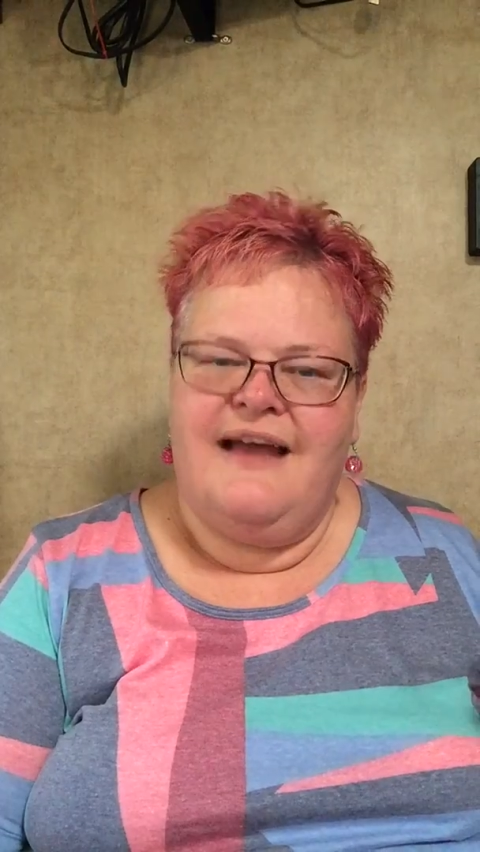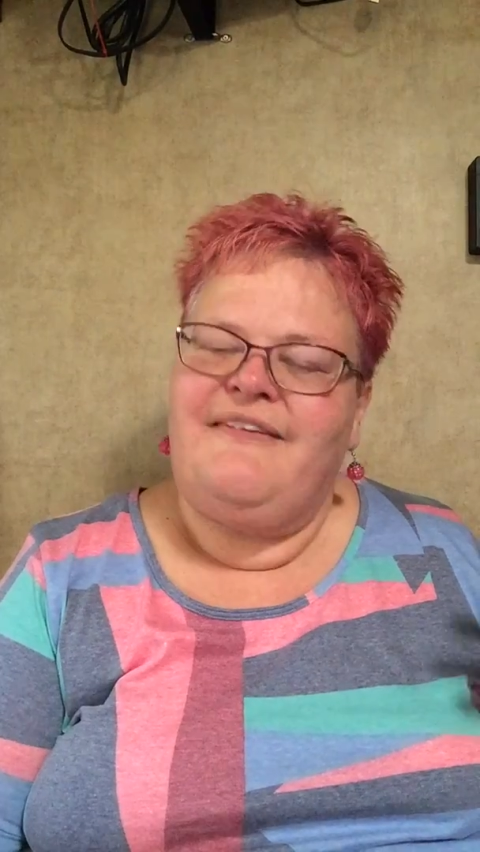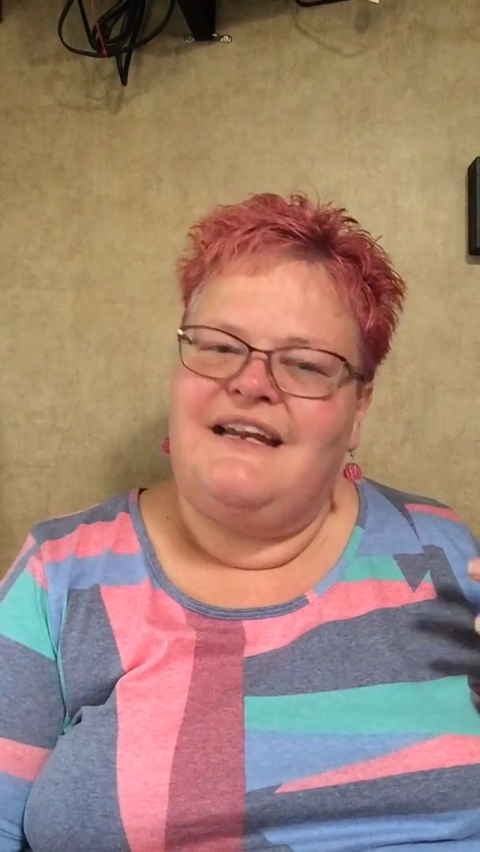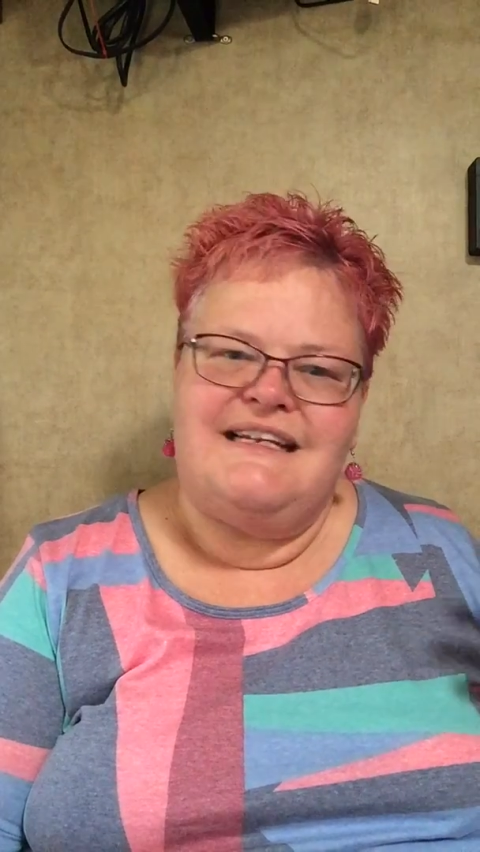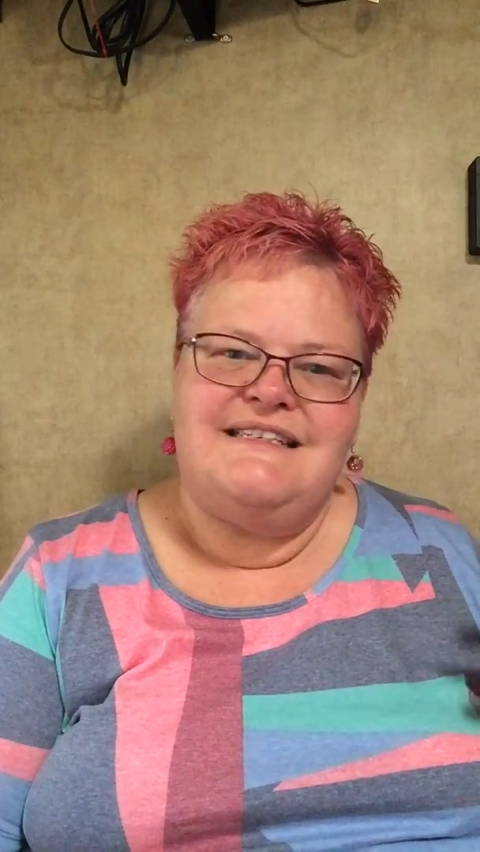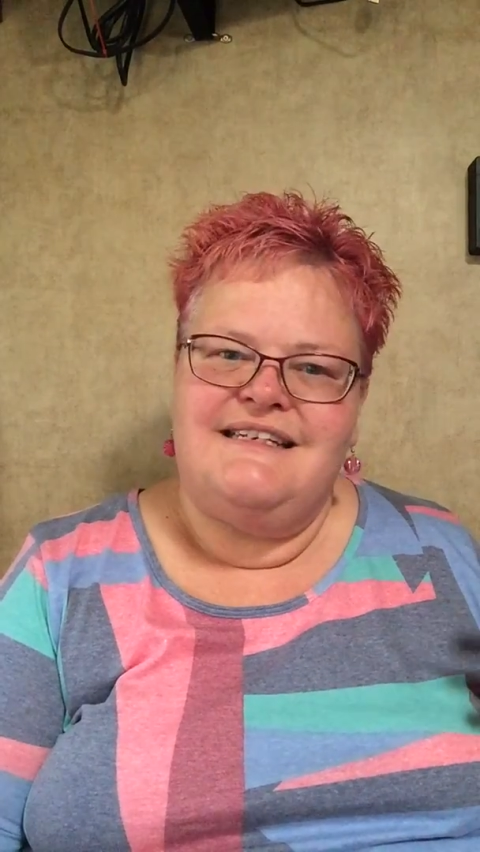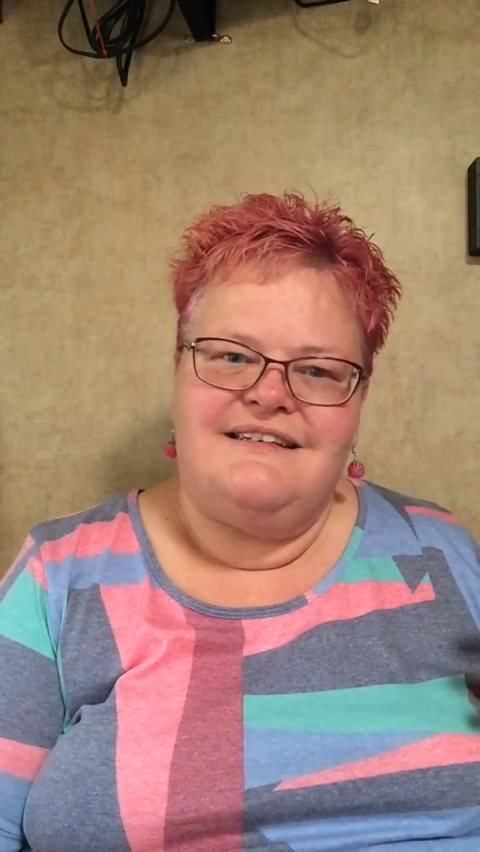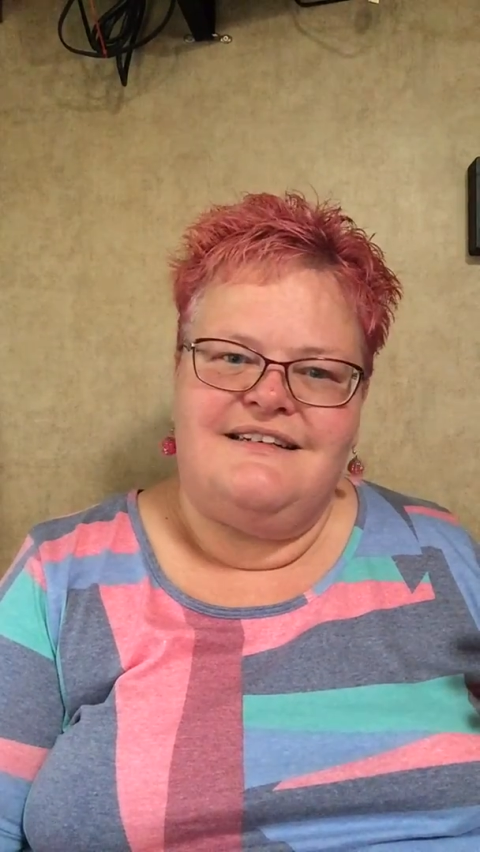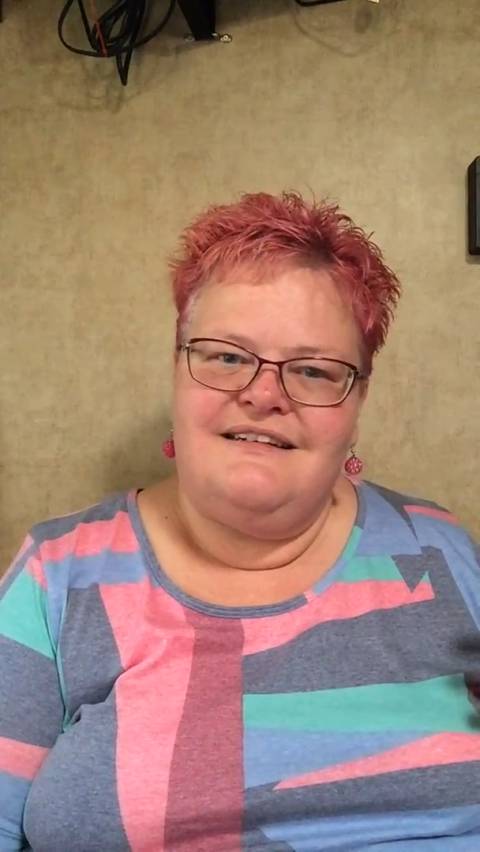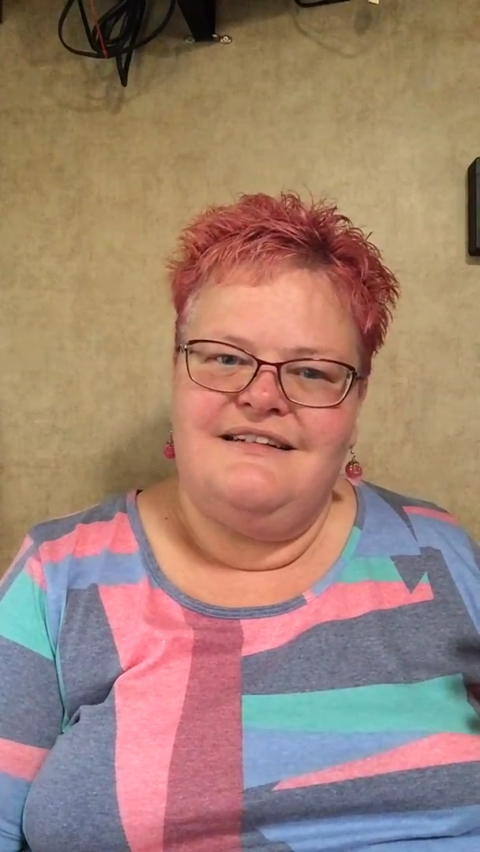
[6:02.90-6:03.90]
and then it
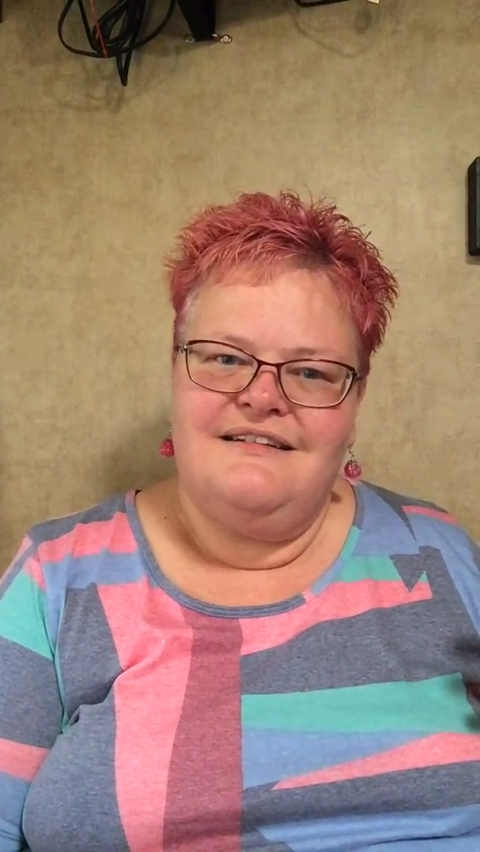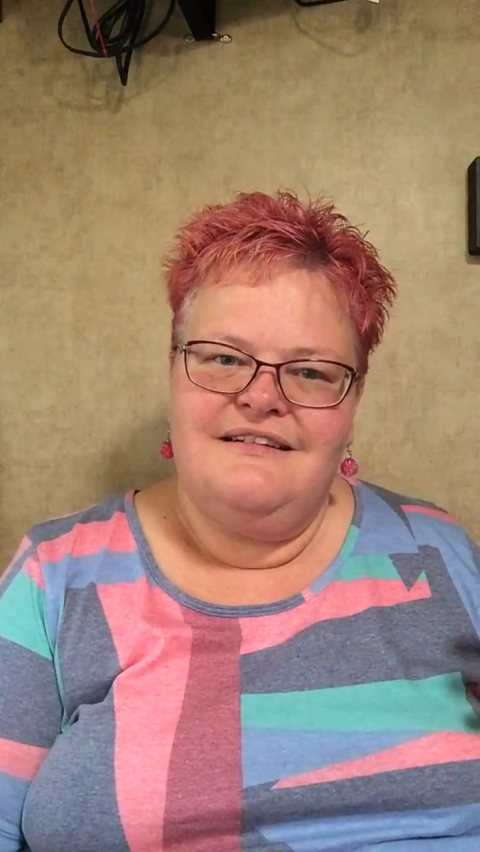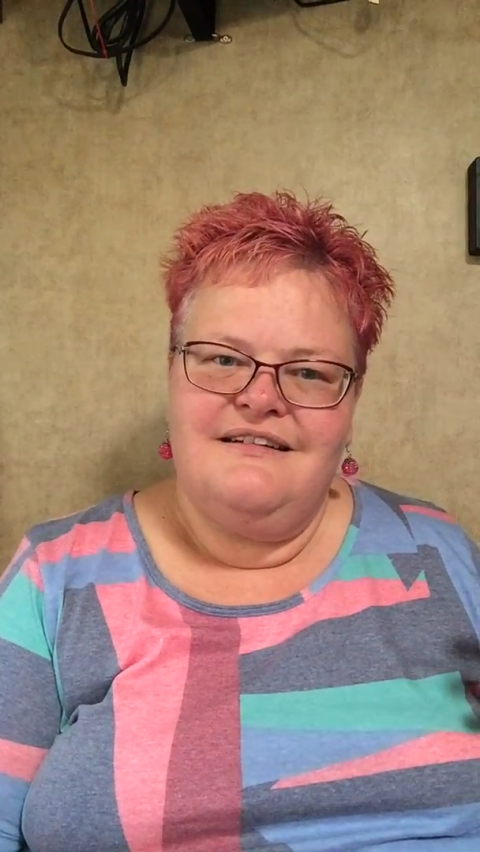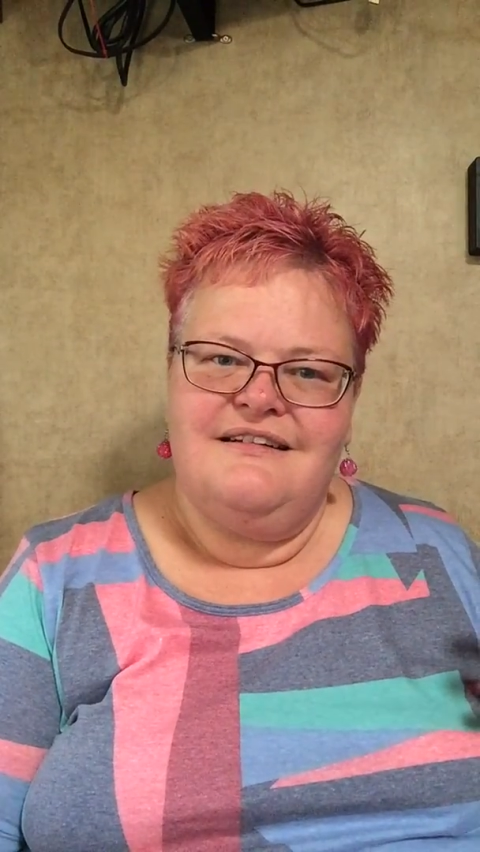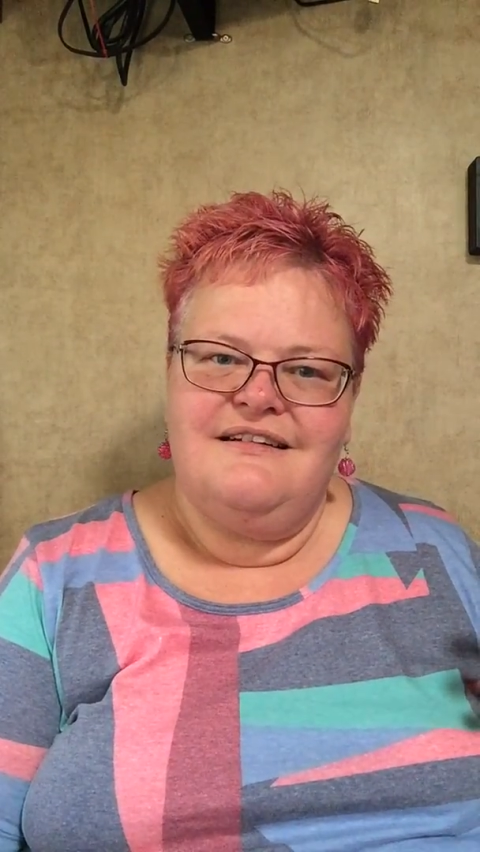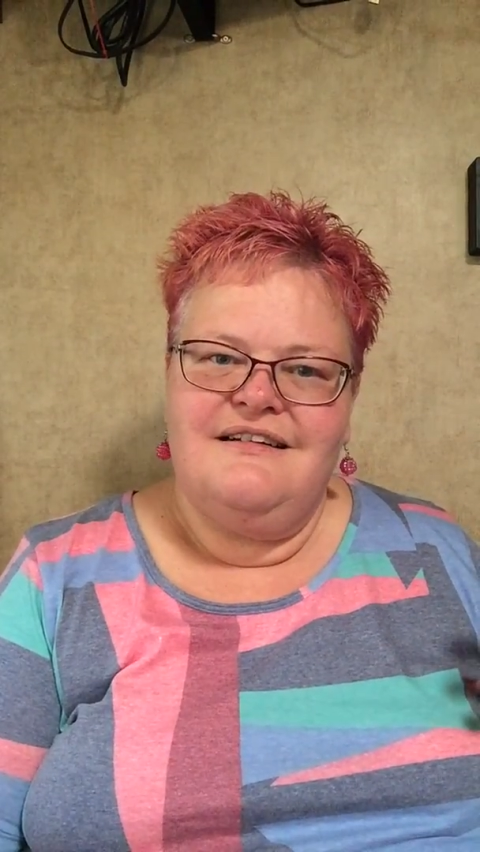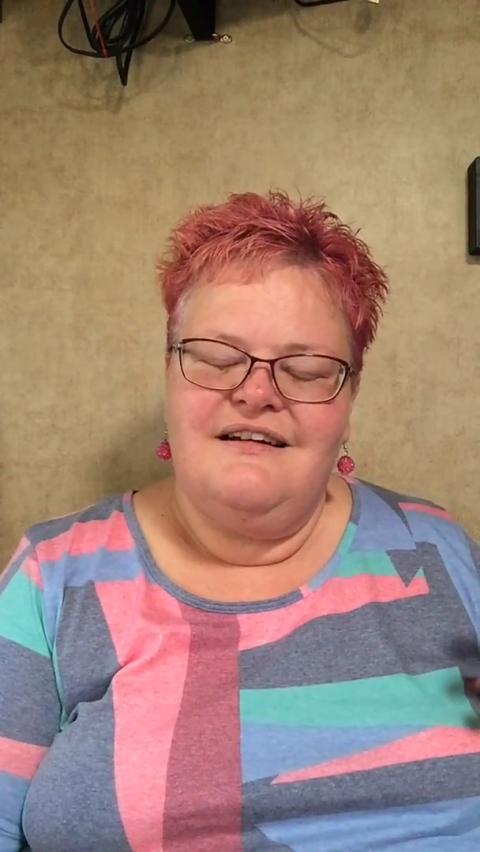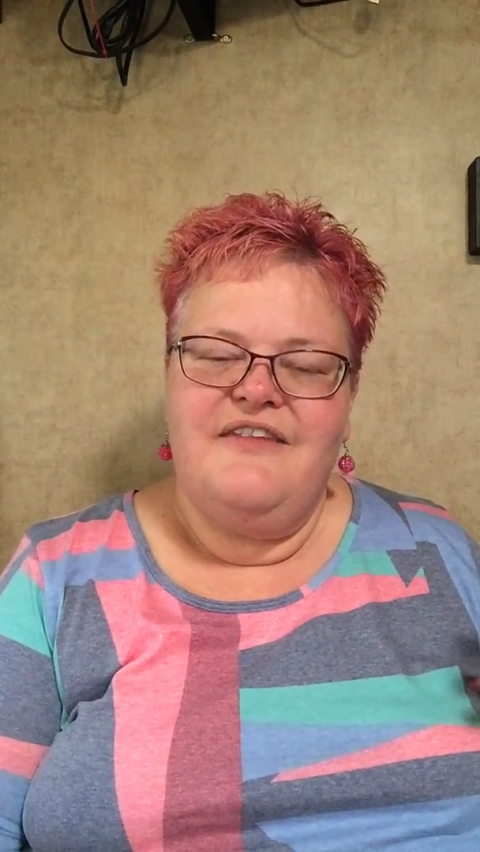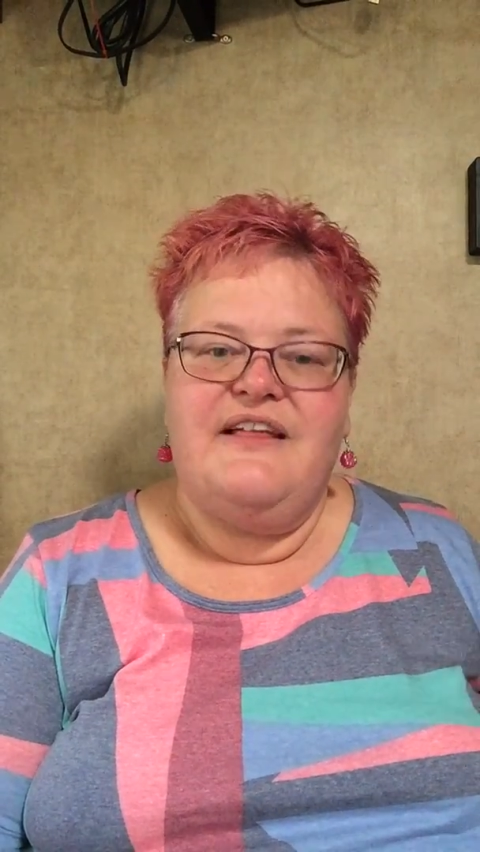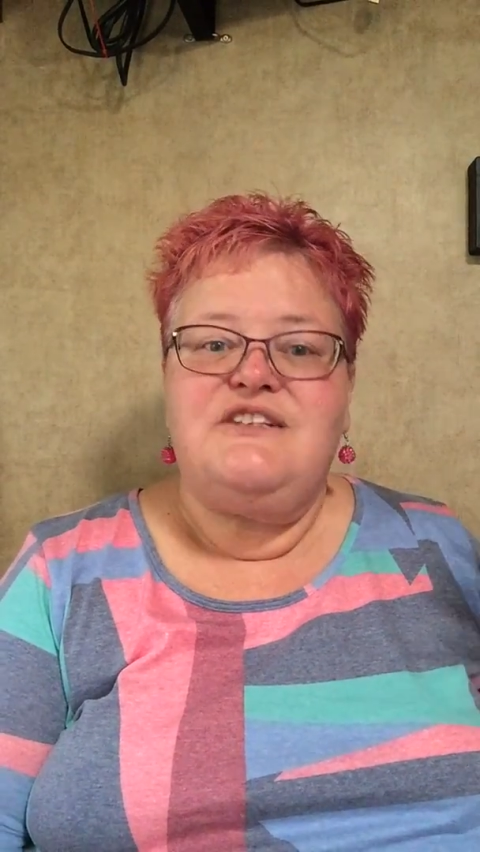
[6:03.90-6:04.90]
didn't.
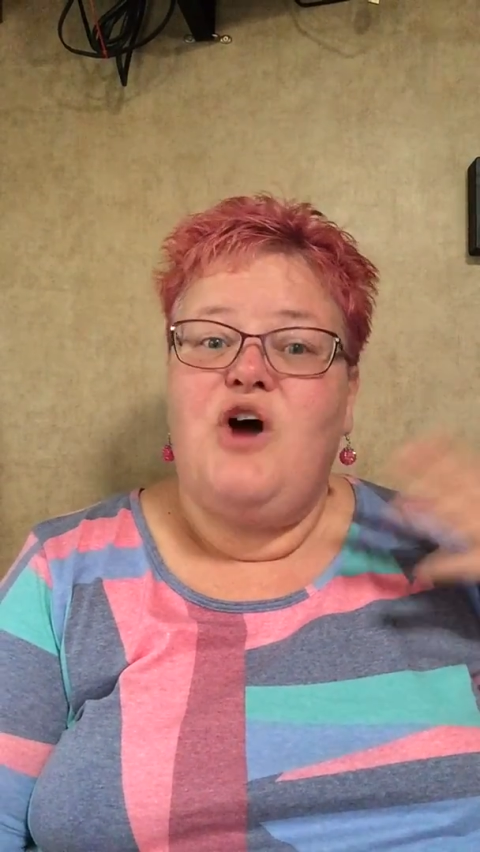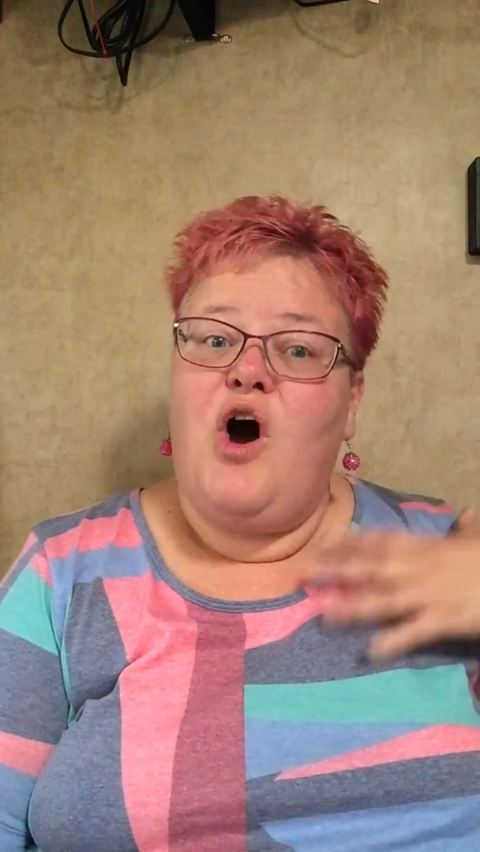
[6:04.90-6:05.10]
That's